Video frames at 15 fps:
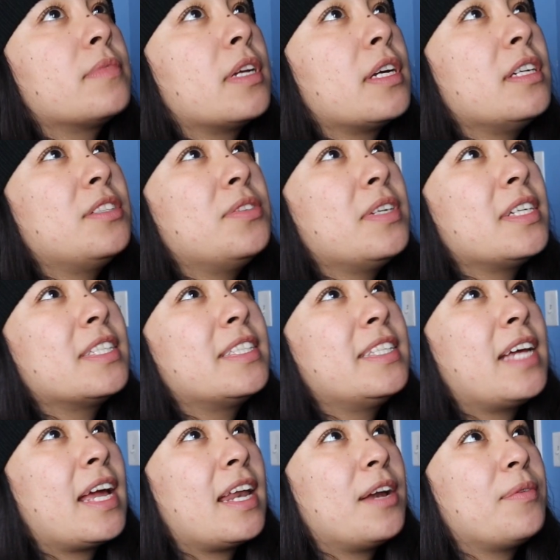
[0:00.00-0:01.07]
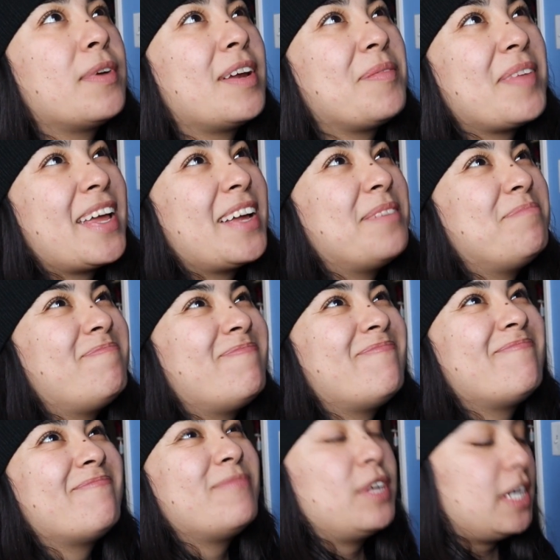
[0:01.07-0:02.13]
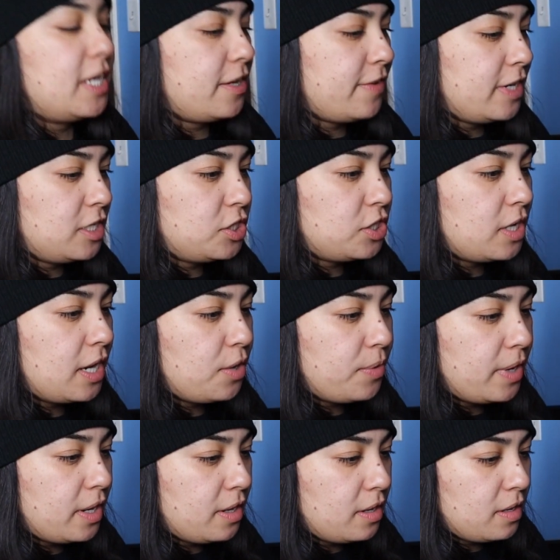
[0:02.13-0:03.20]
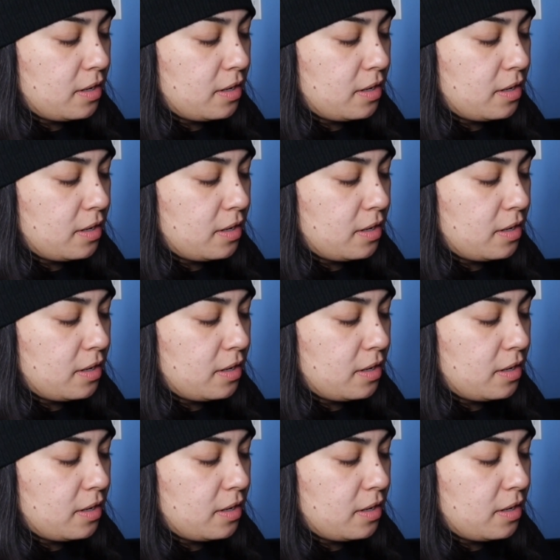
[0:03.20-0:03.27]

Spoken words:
I get too excited when I'm like, what earring should I wear?